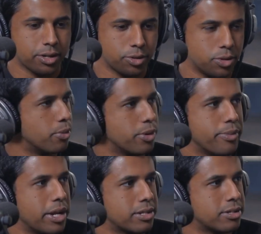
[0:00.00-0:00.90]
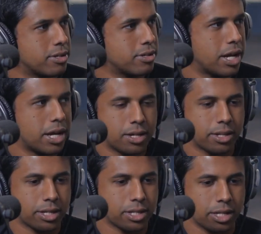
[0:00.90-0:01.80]
normal embedding search,
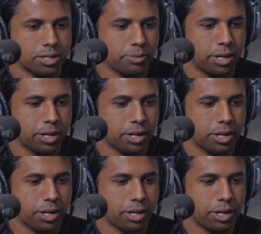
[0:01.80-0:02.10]
like text